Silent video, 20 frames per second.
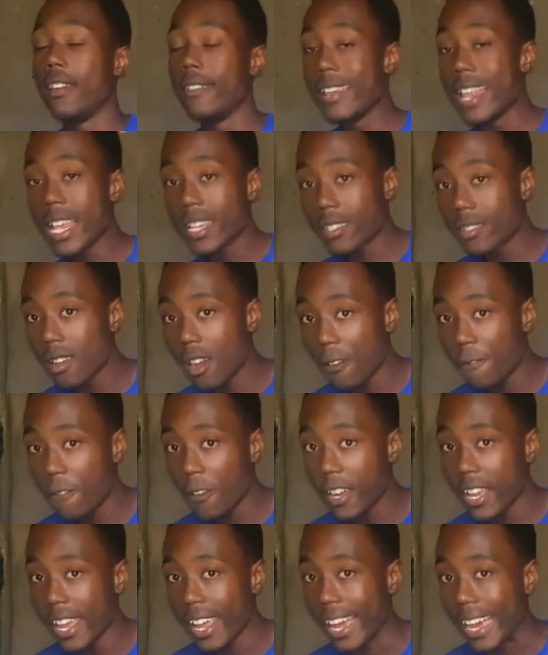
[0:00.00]
Let's not
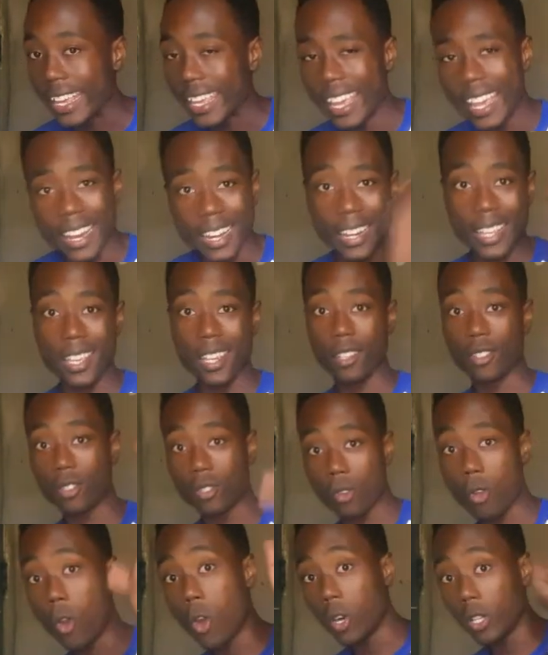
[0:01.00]
forget, again, he
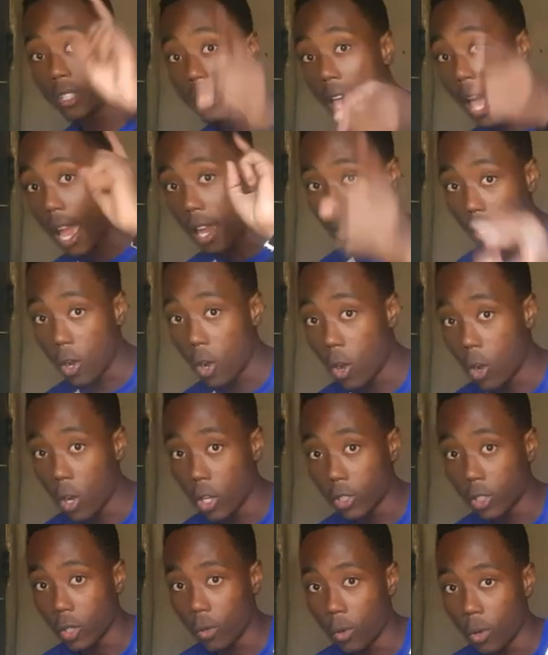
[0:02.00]
scored that
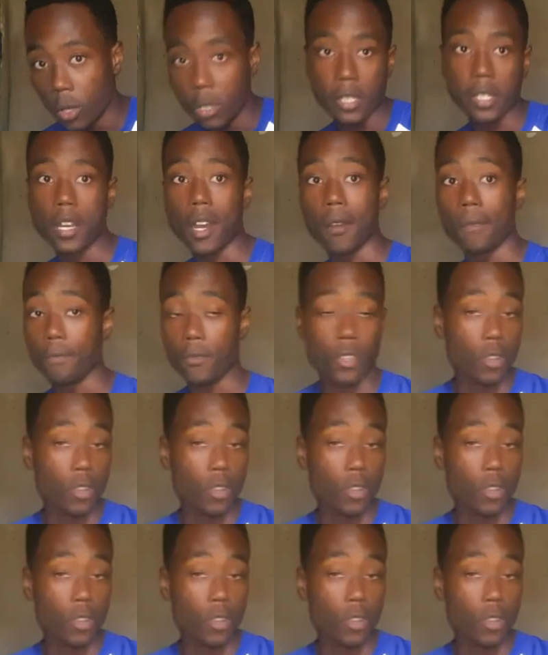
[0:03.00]
goal at the World Cup.